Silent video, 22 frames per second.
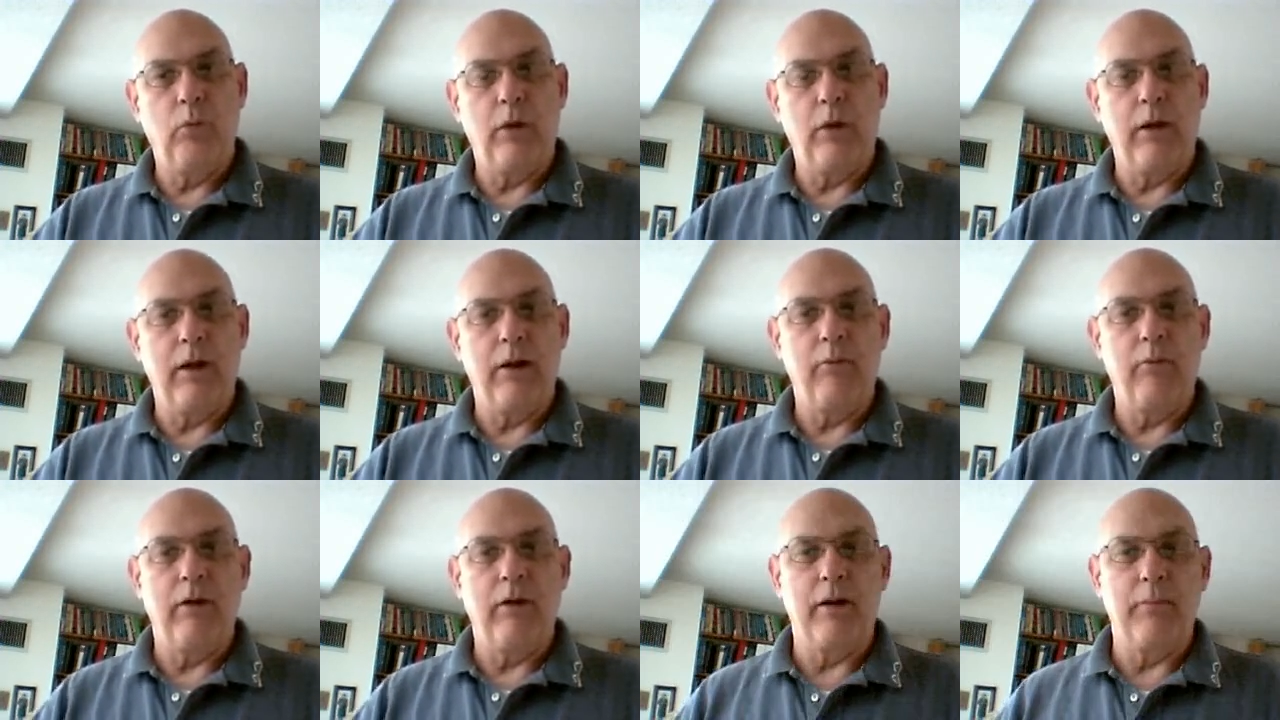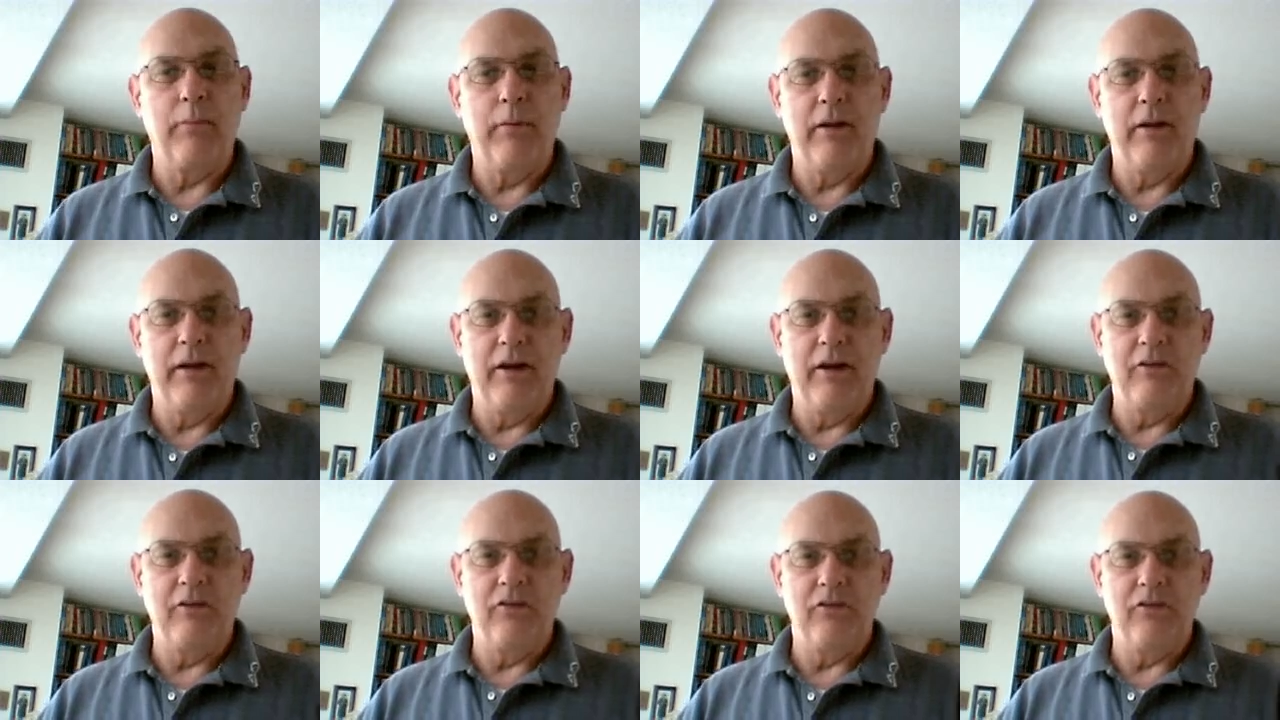what kind of
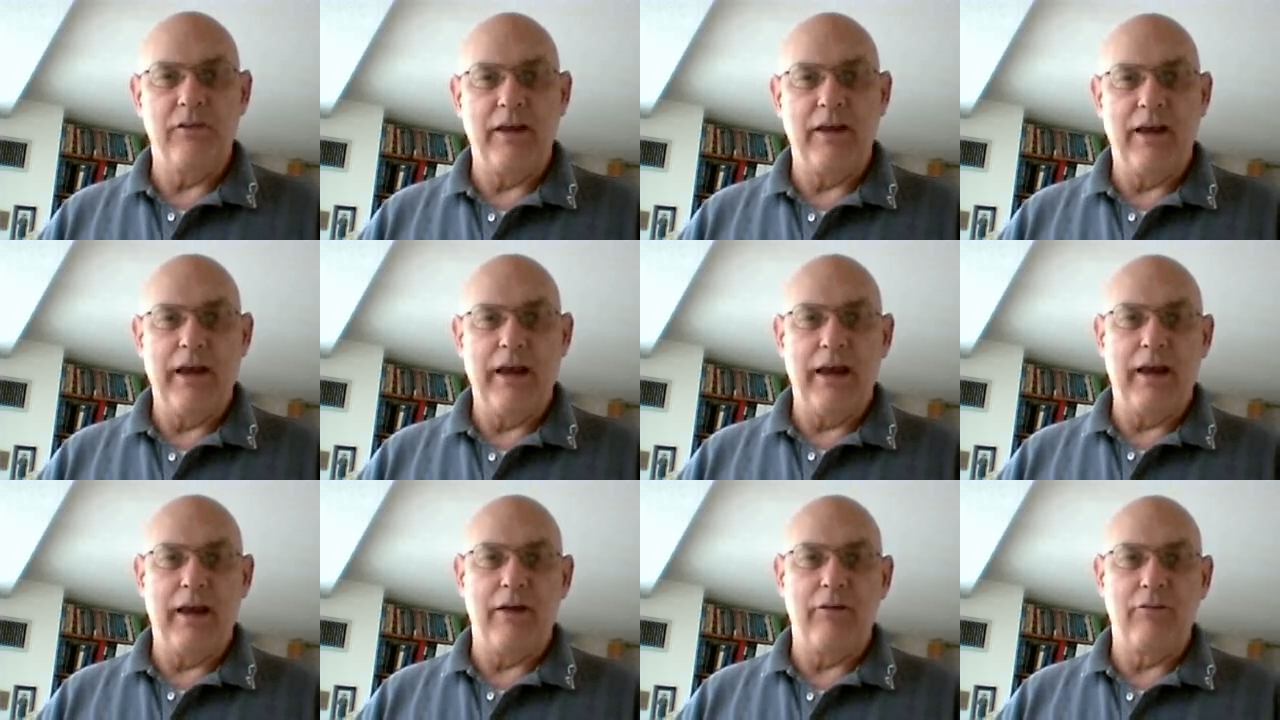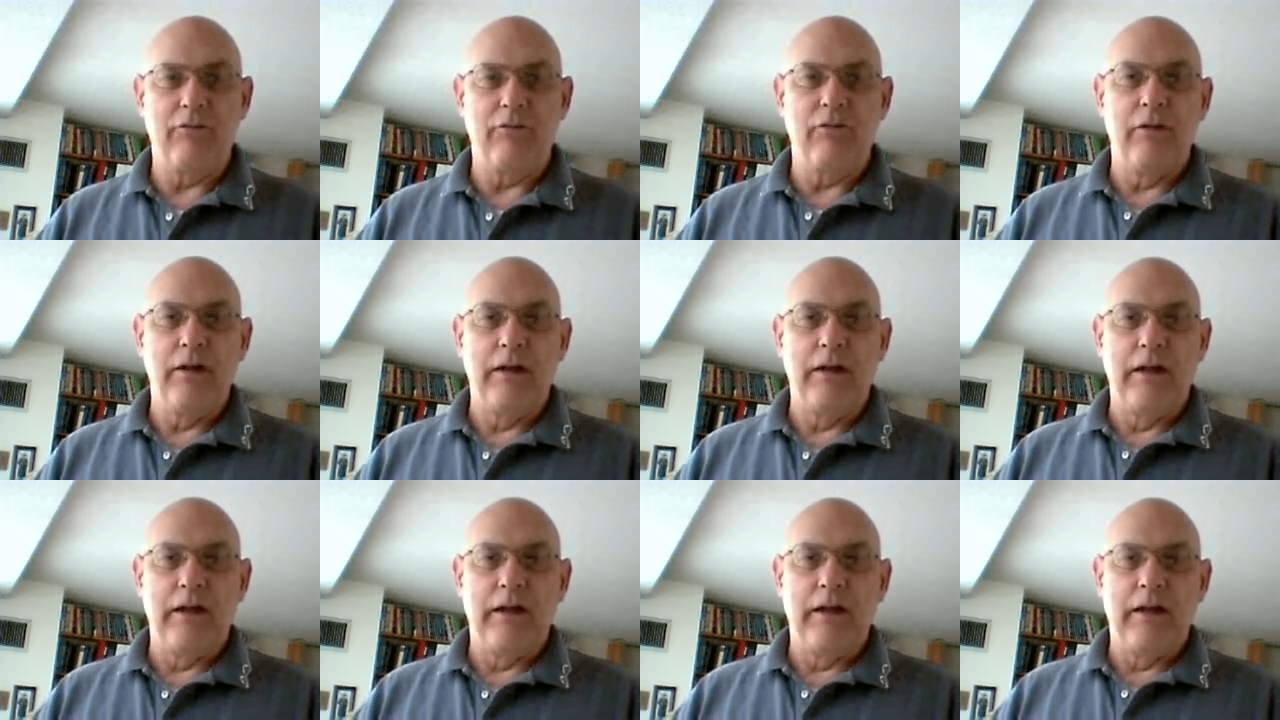recommendations they have
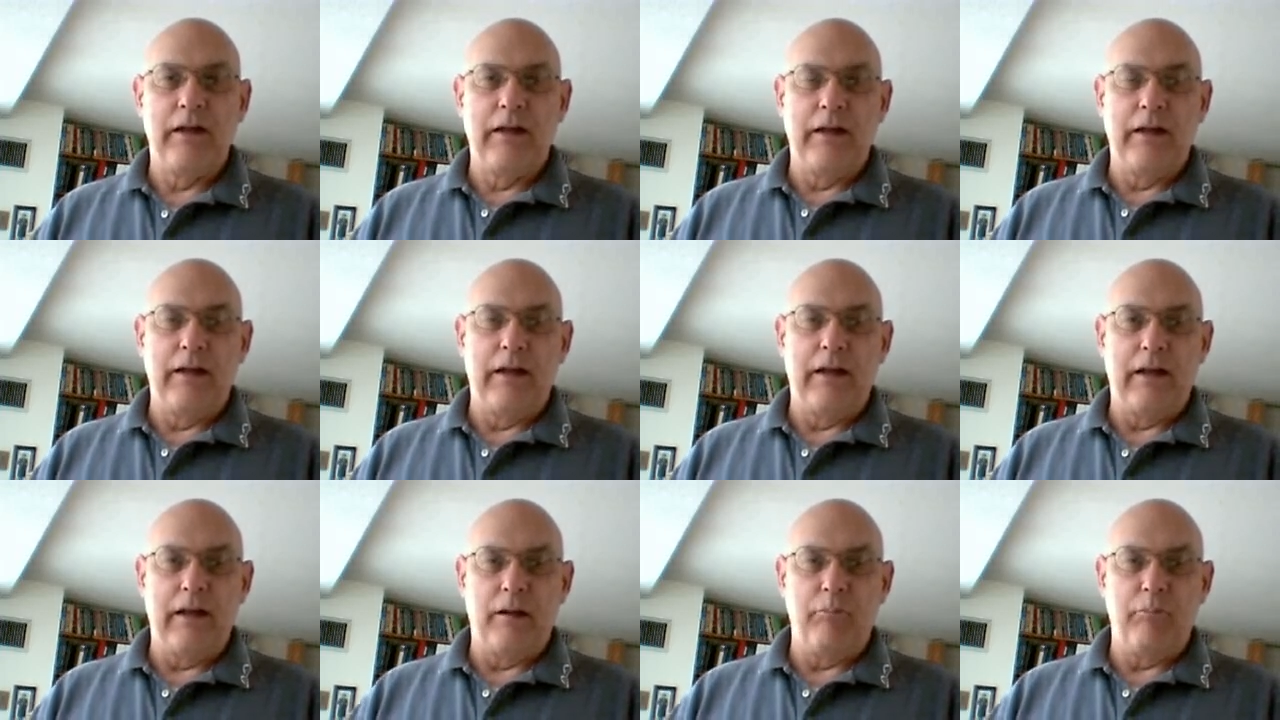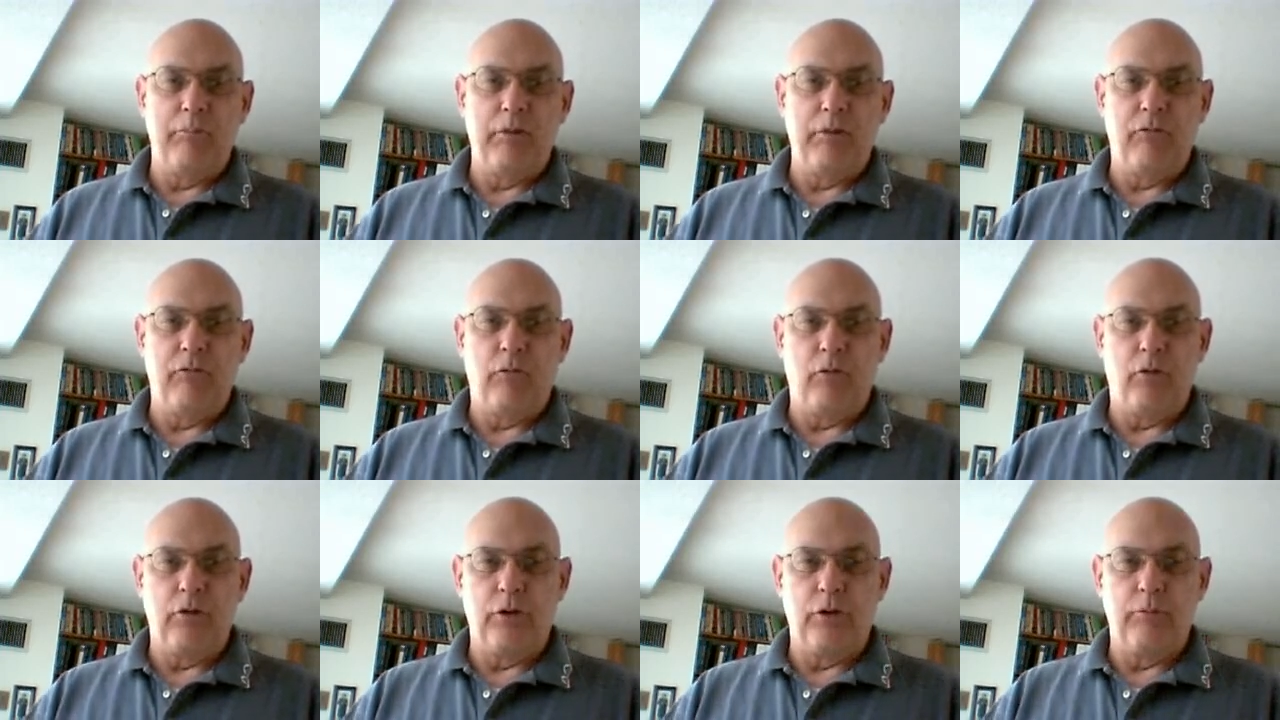
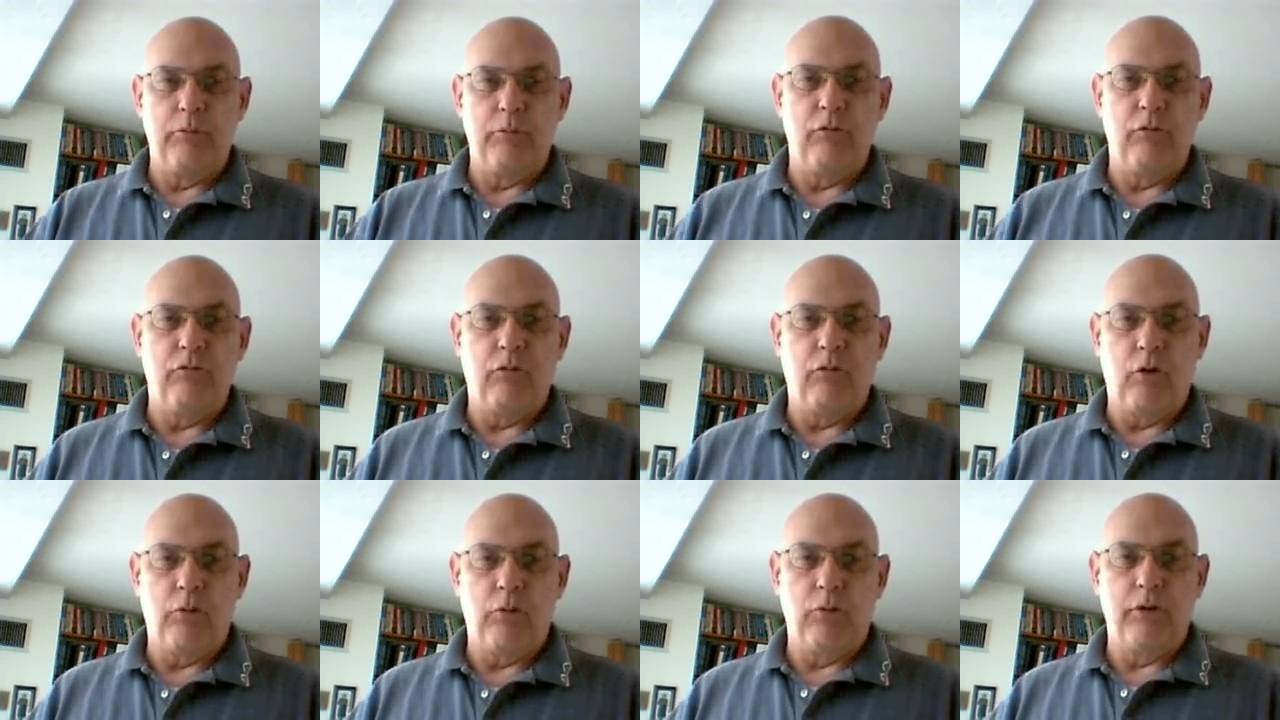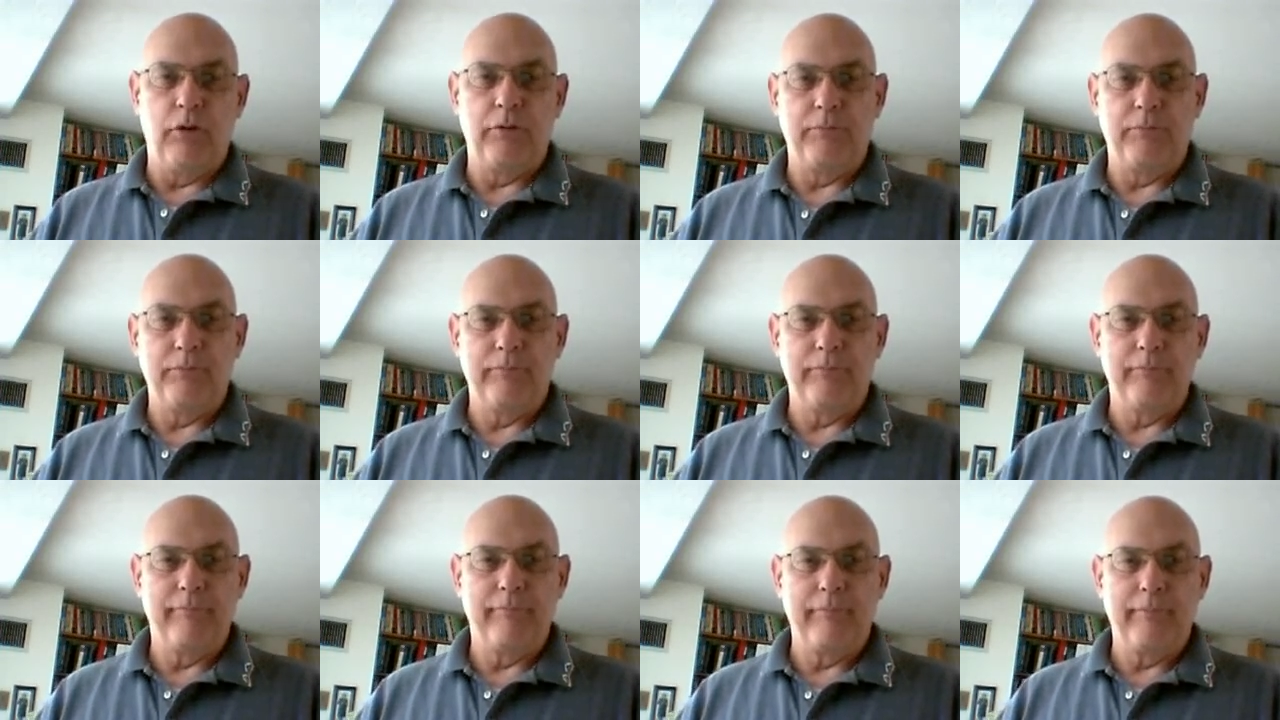before you move forward.
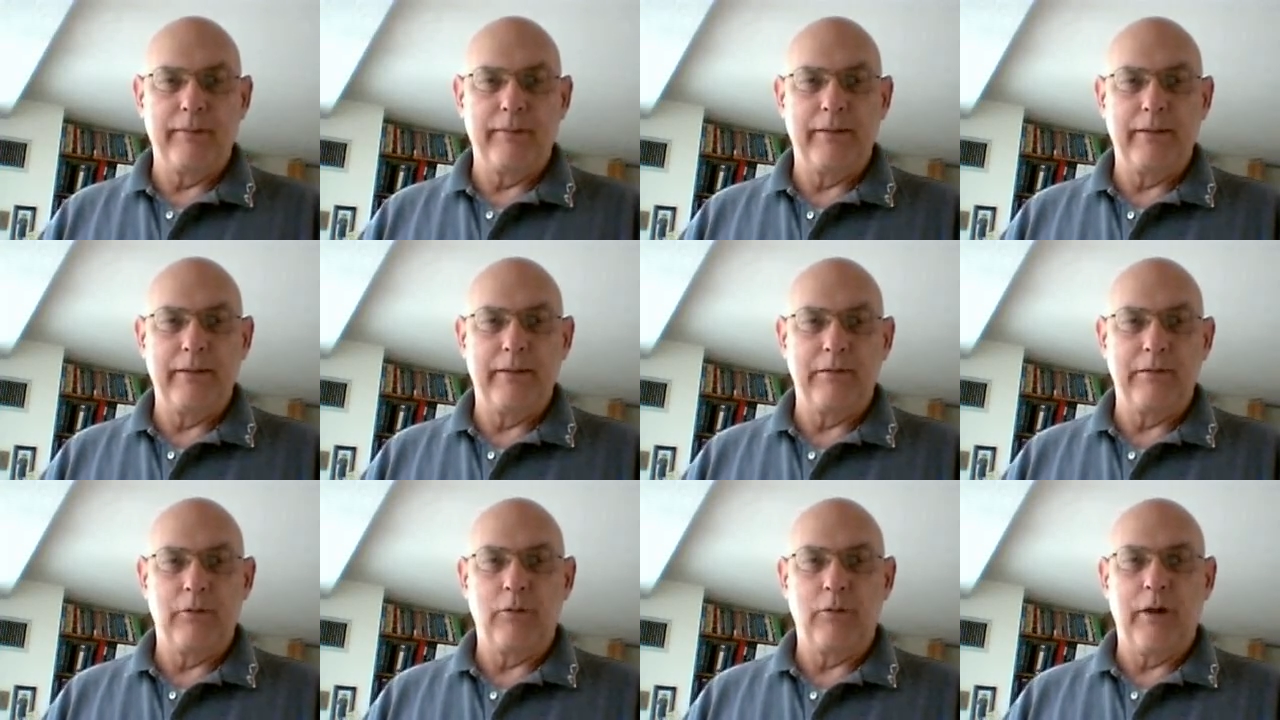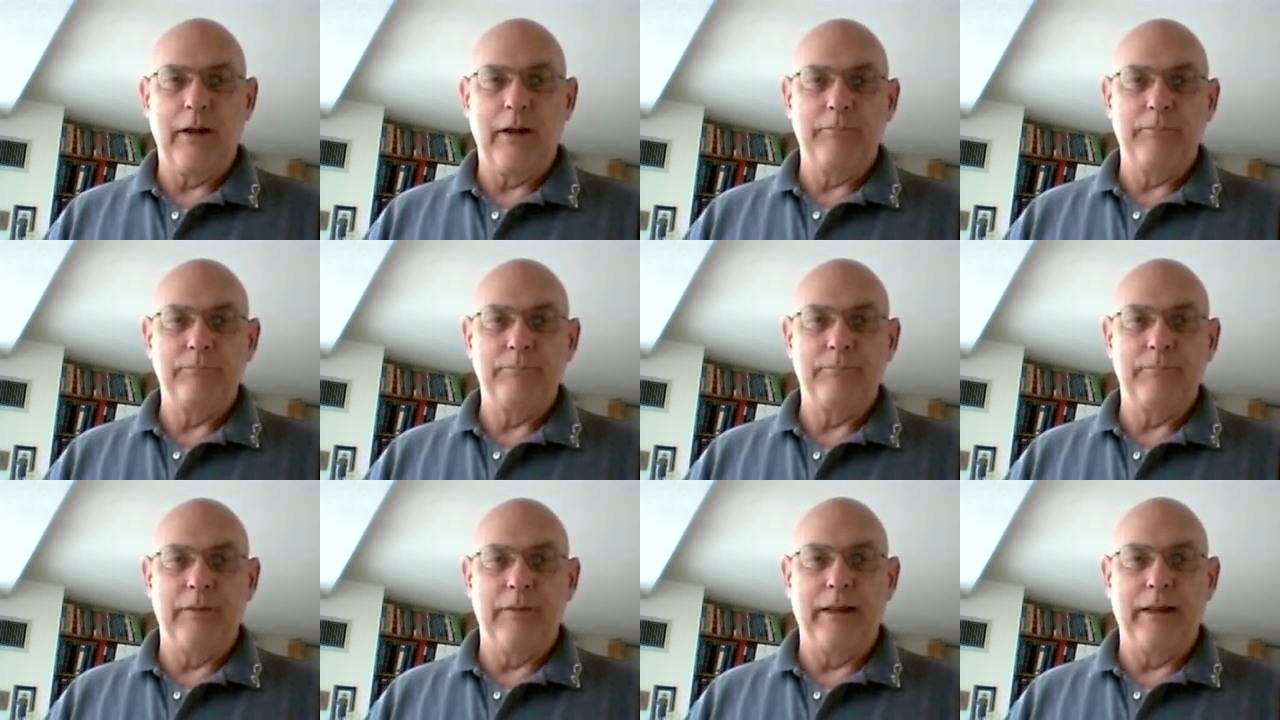Okay?